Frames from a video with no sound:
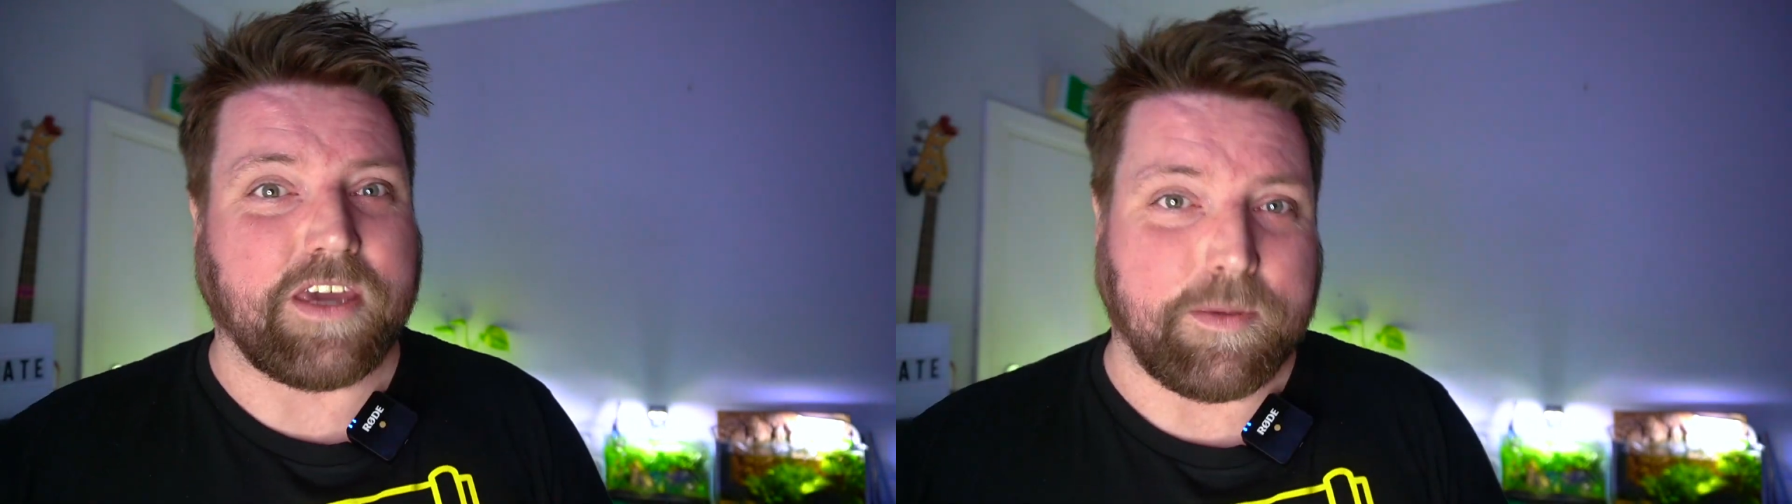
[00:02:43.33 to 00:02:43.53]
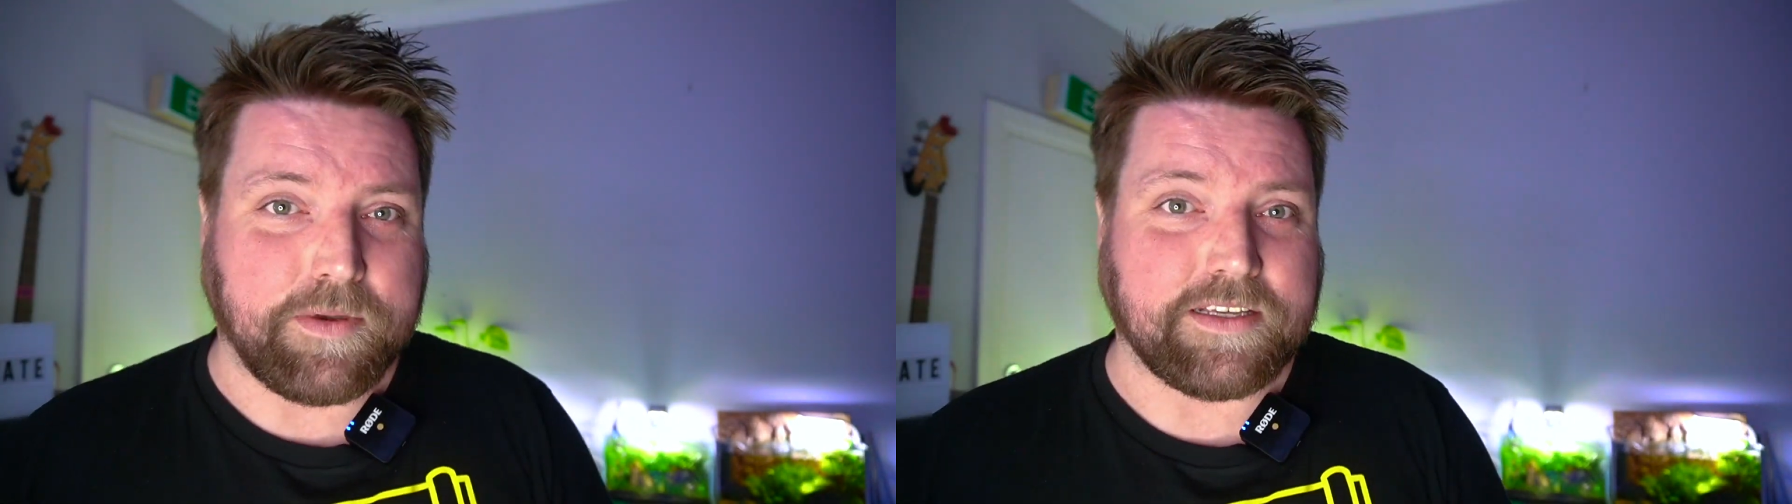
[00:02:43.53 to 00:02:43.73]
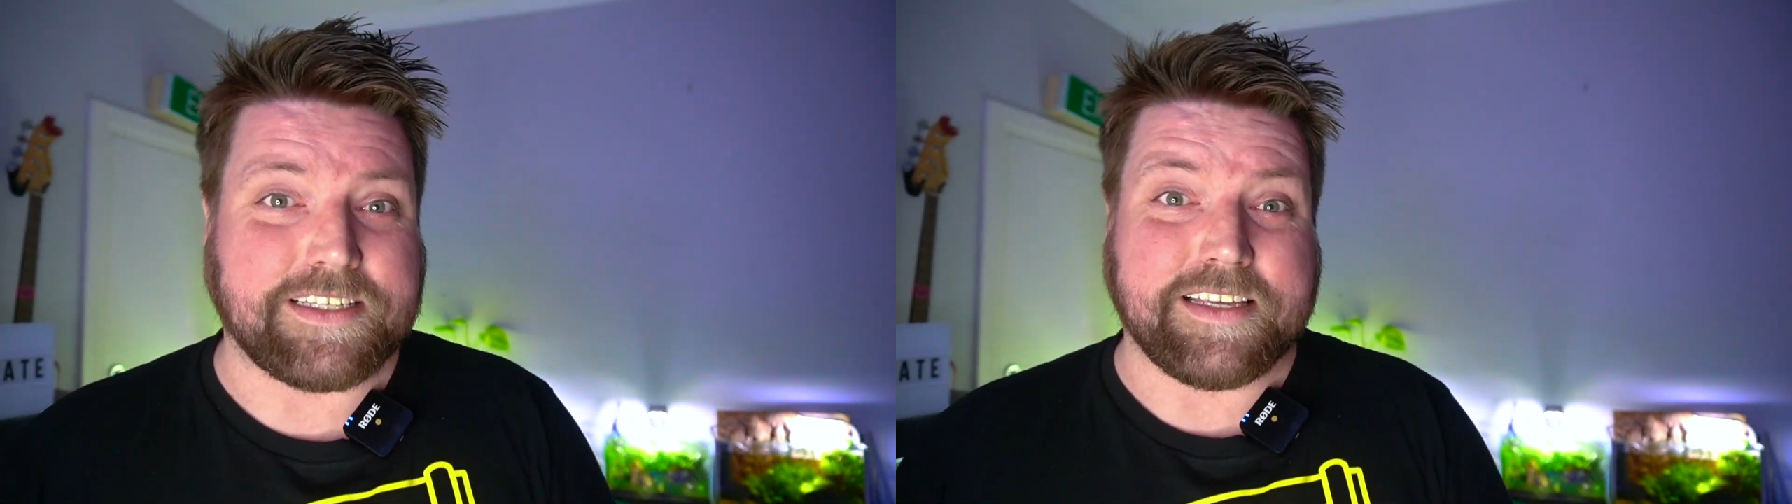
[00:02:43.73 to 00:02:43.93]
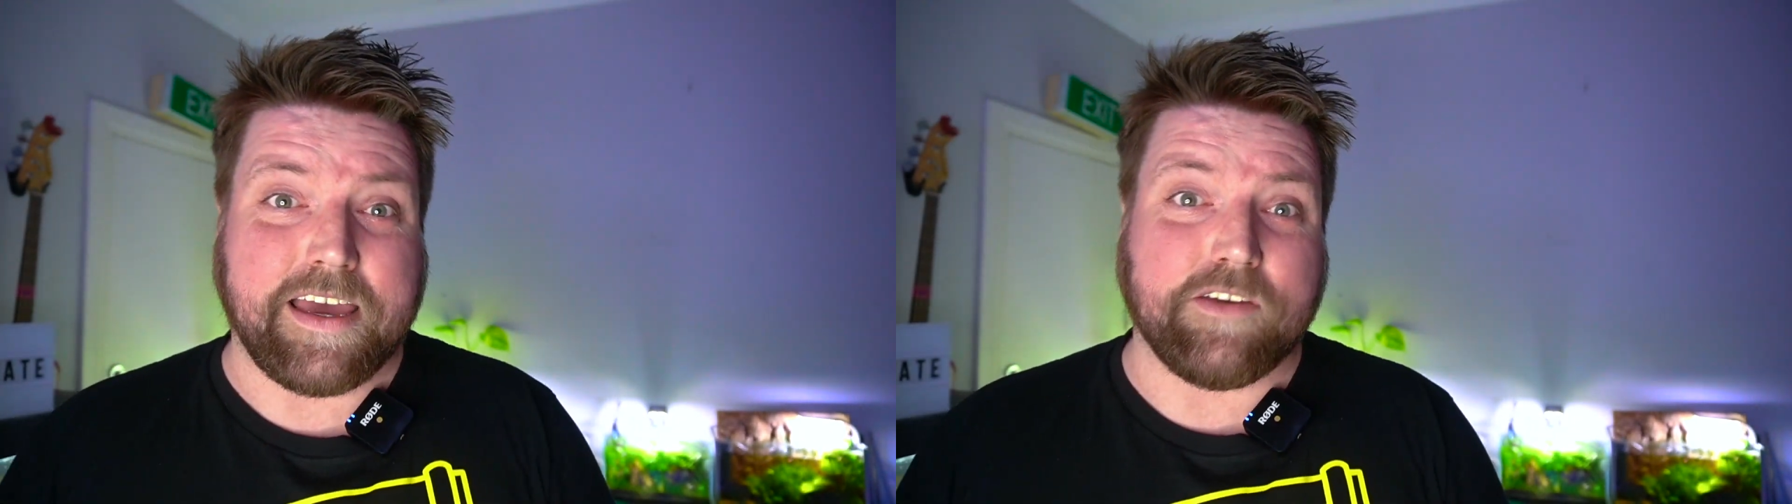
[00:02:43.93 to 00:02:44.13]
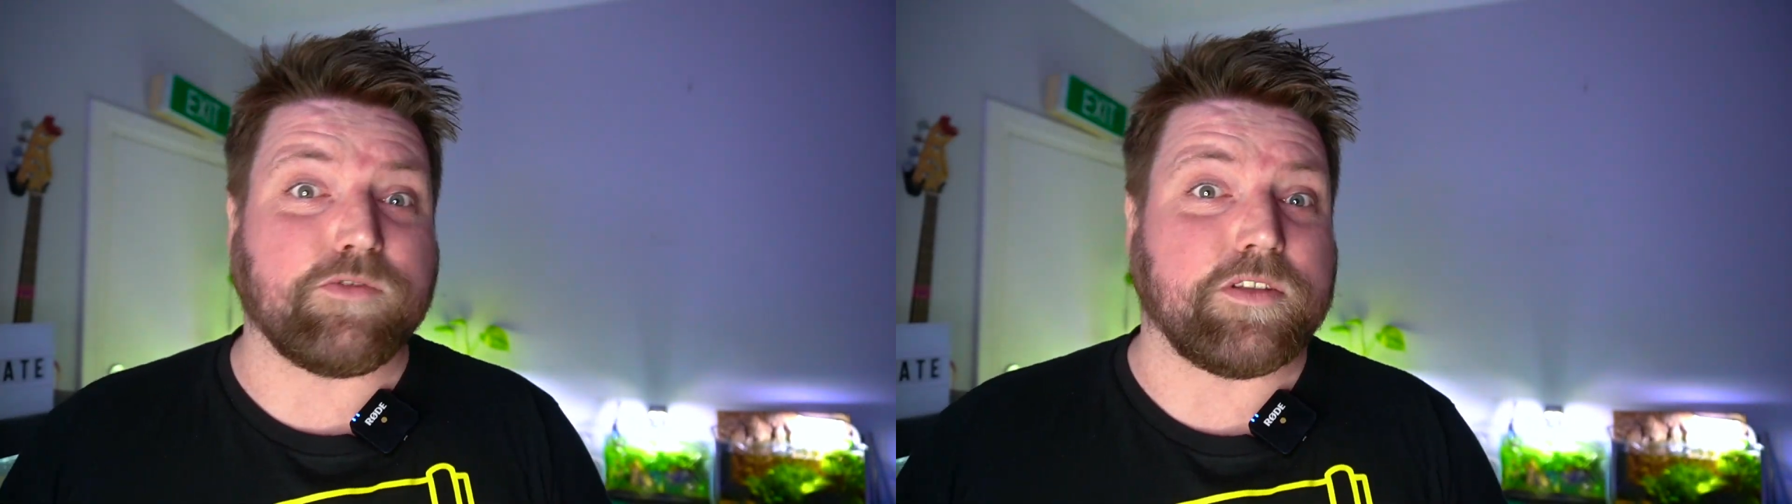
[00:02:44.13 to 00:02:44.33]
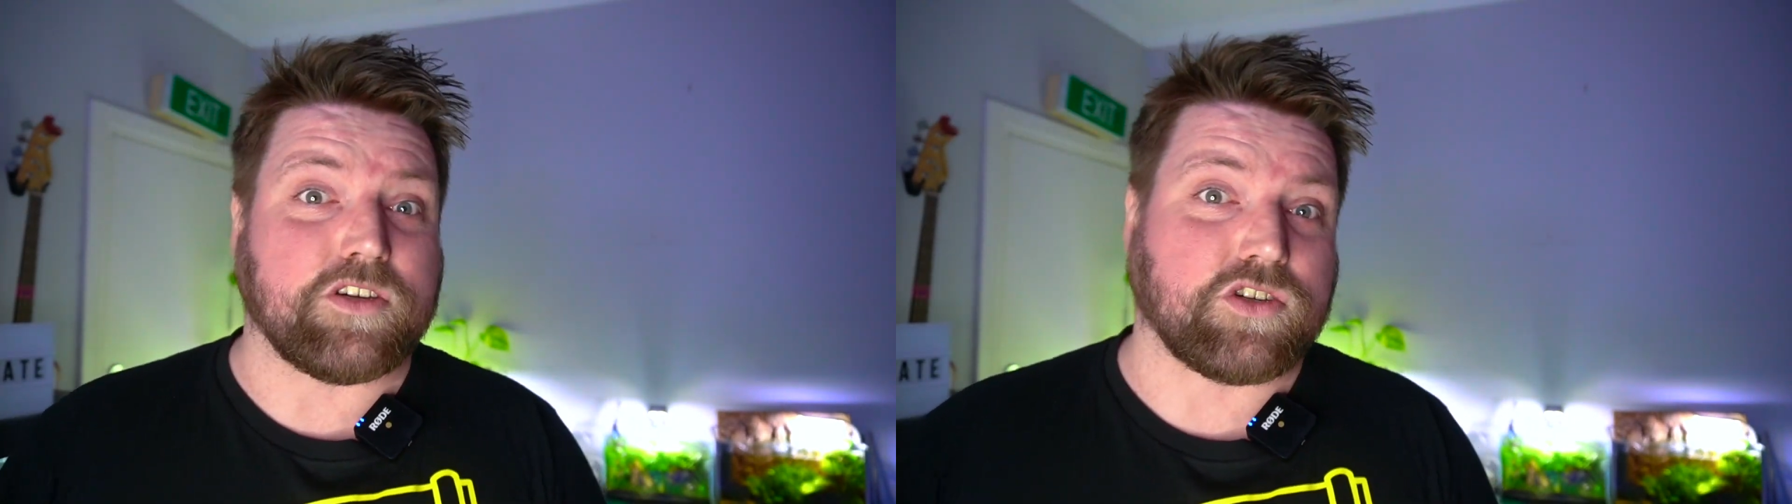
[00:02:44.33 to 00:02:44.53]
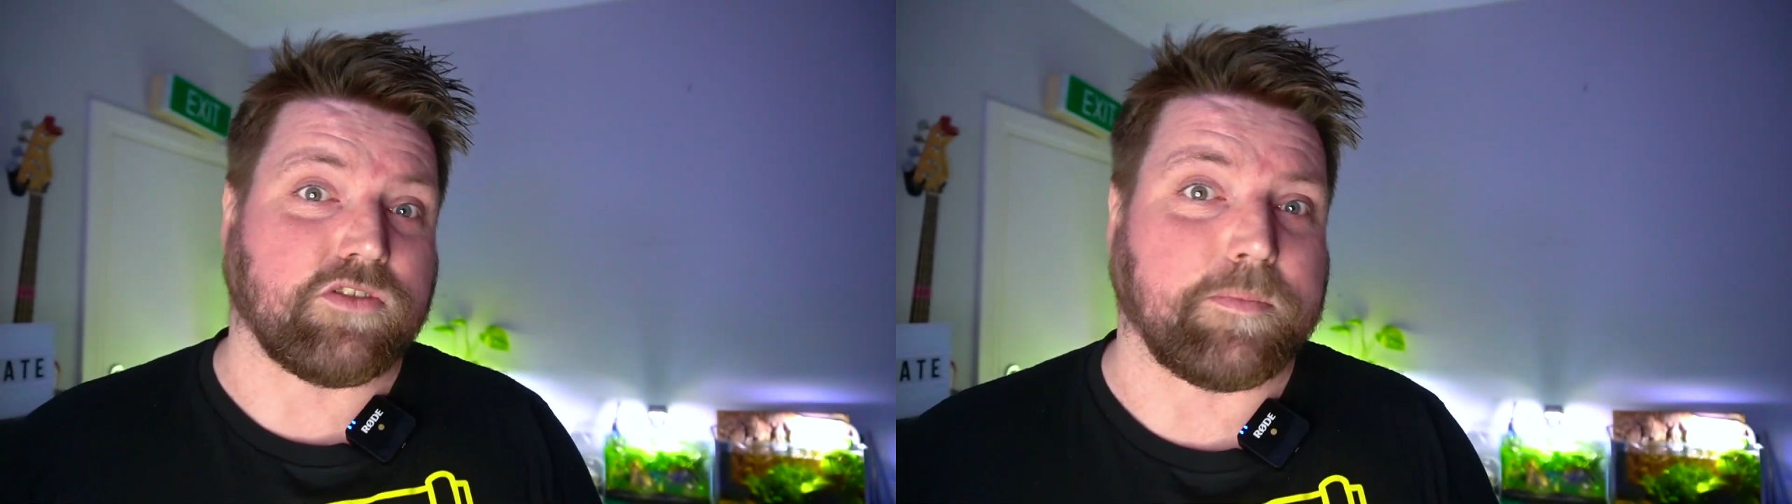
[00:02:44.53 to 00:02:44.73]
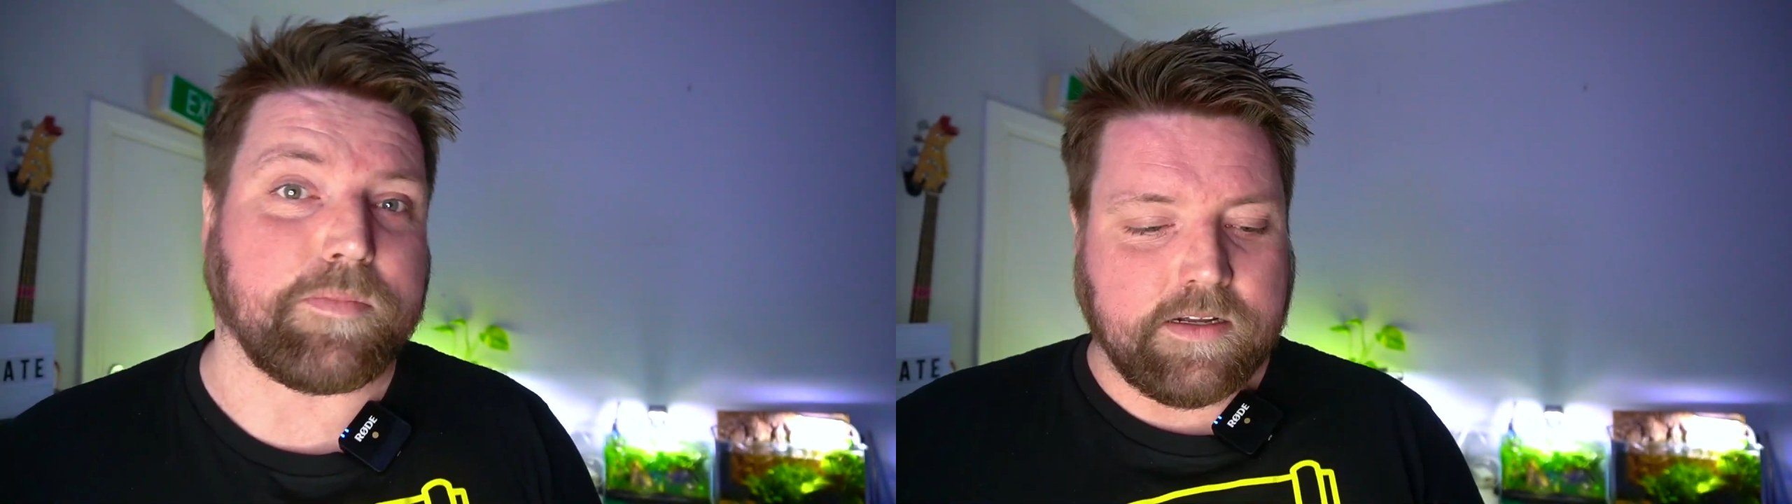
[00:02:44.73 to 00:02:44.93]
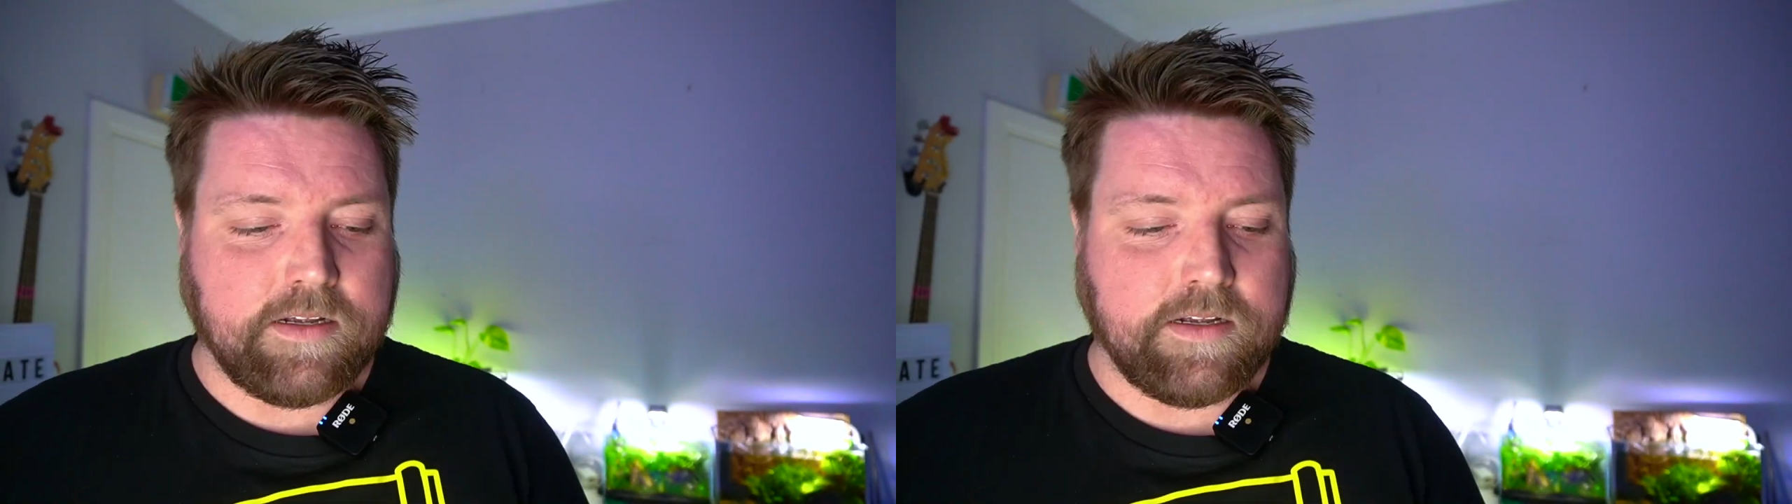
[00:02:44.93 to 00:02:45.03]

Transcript: keeping snails with your shrimp.